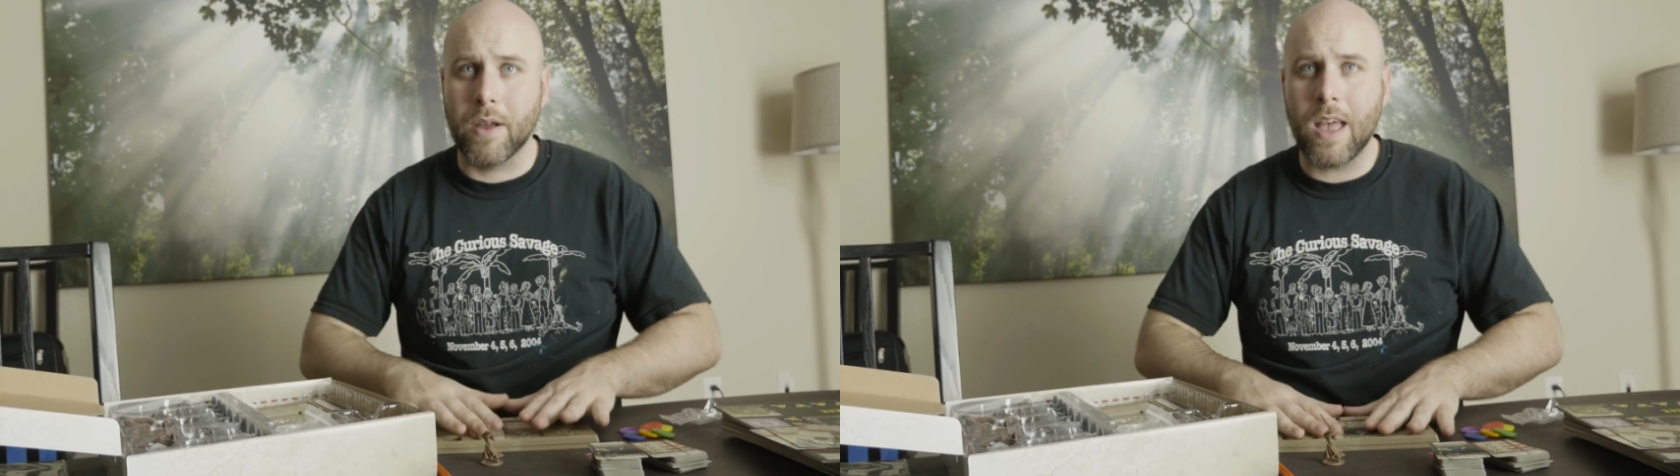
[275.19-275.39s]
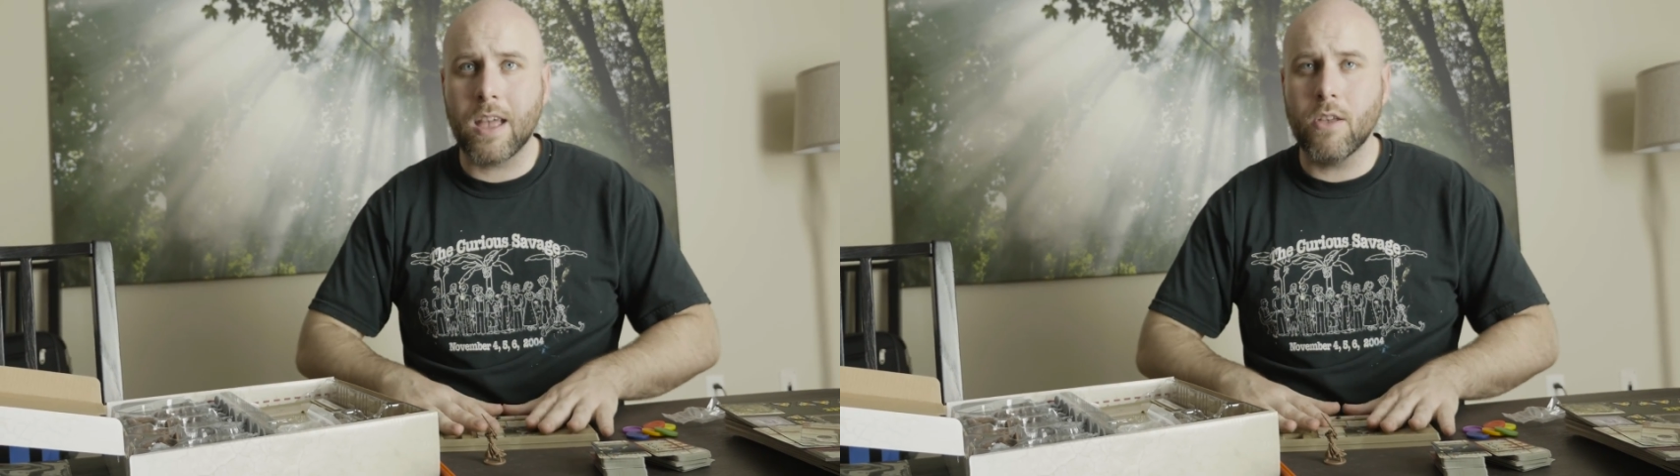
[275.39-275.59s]

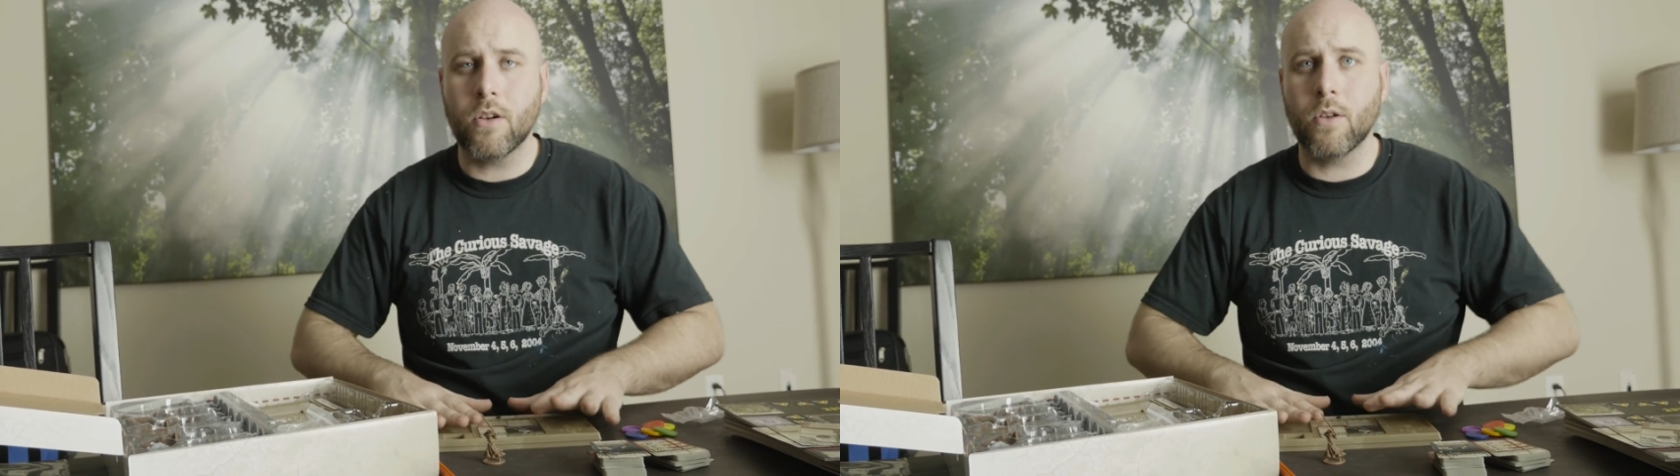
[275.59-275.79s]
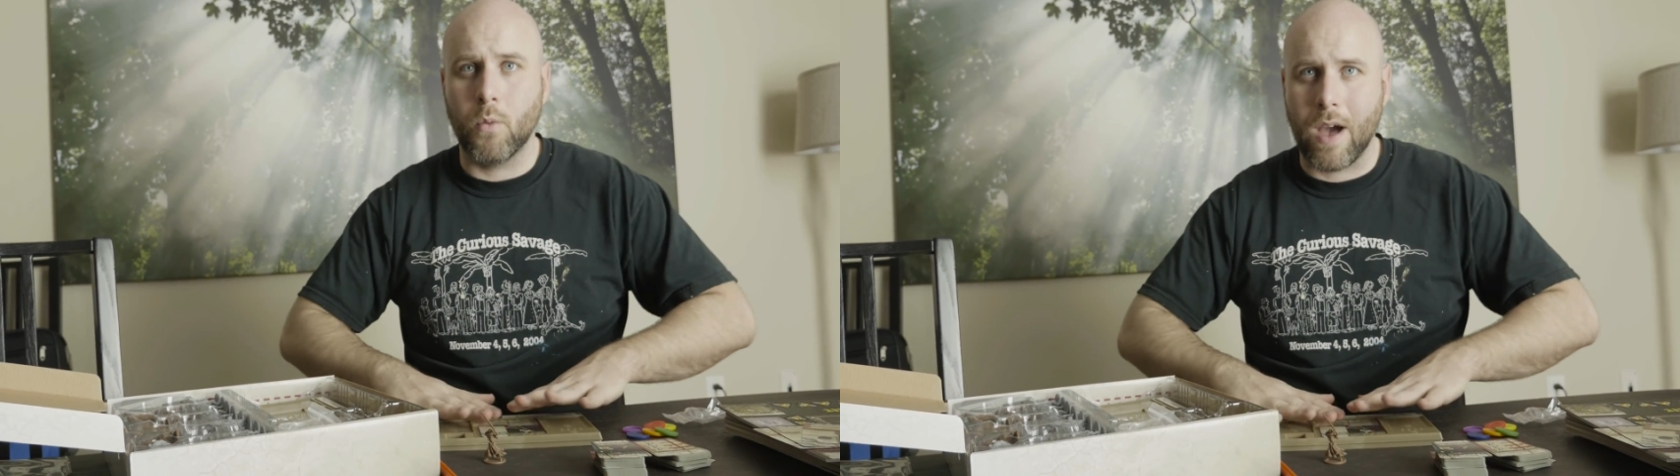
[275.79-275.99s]
but yeah, you
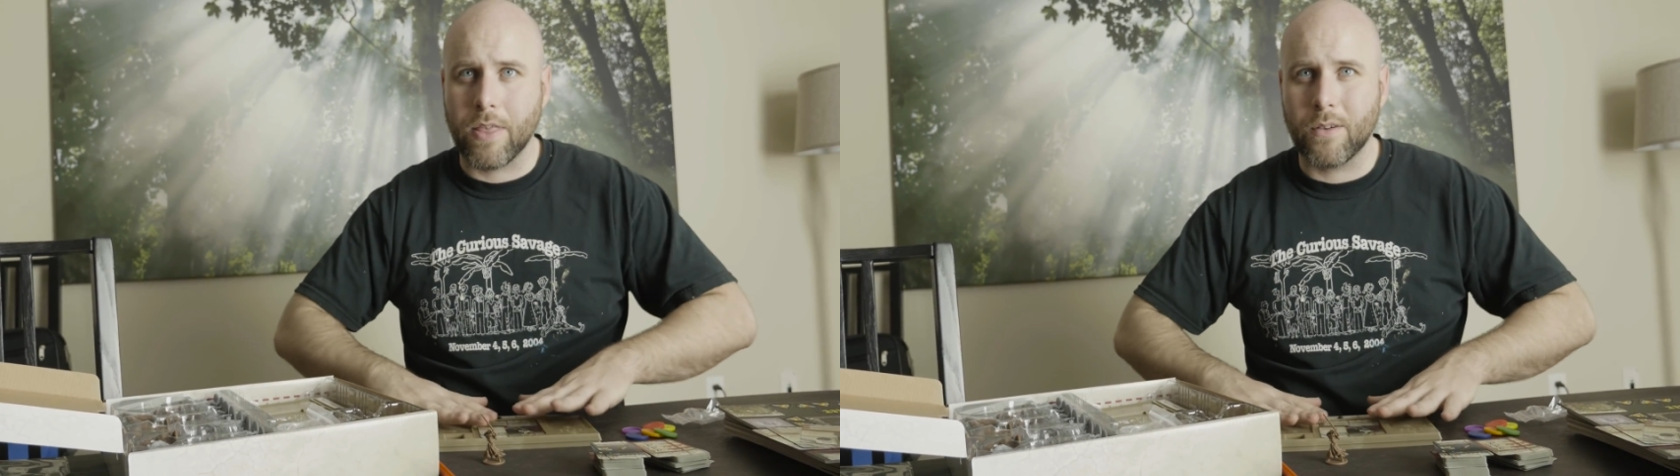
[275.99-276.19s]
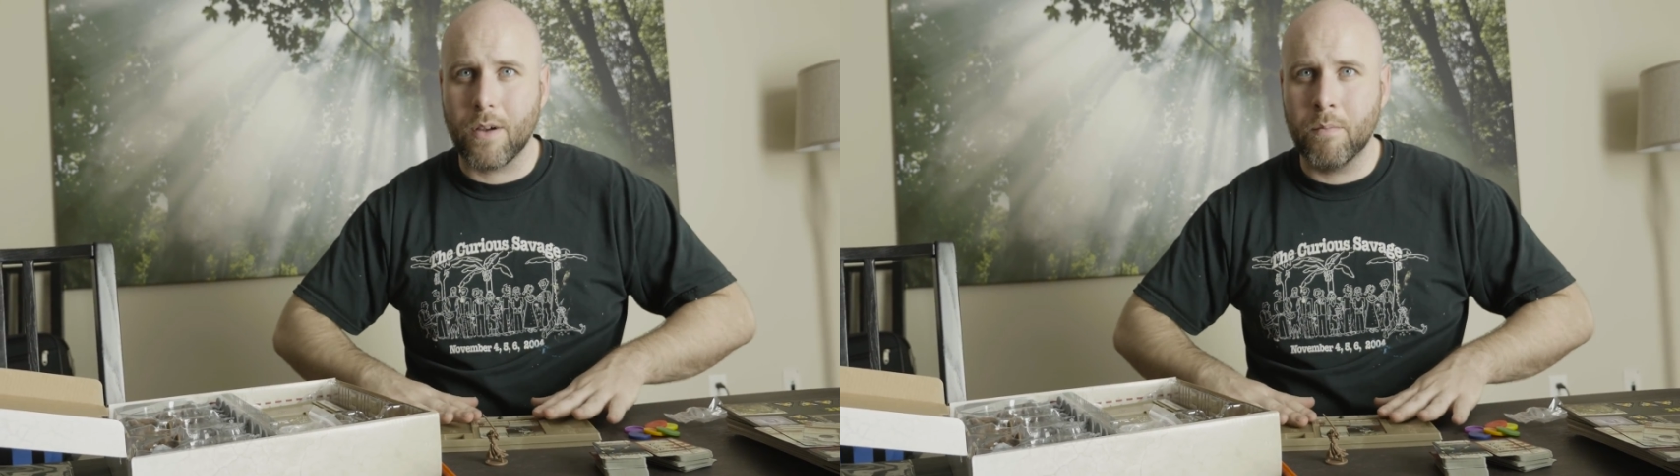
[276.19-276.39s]
could
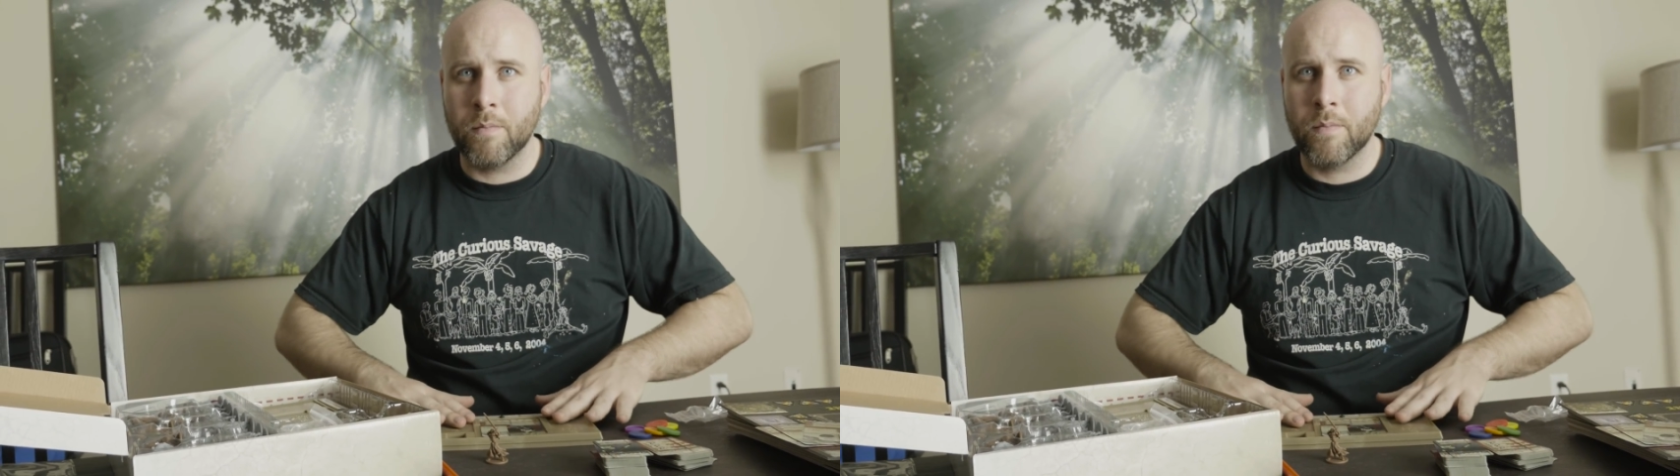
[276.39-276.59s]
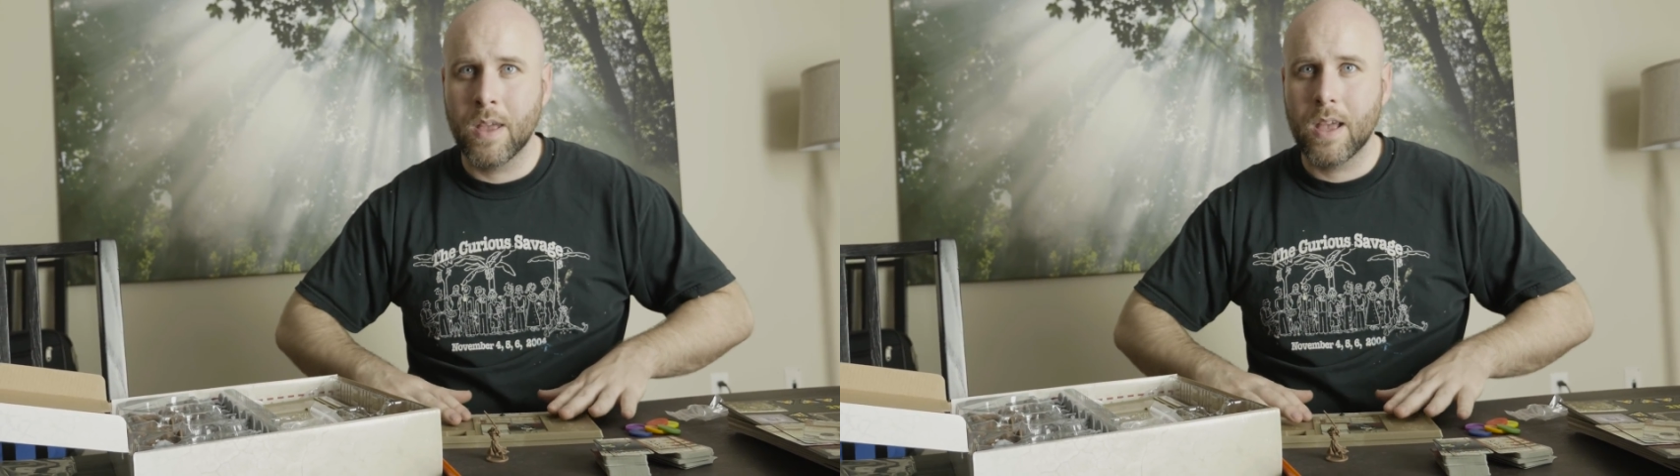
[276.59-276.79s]
weather them,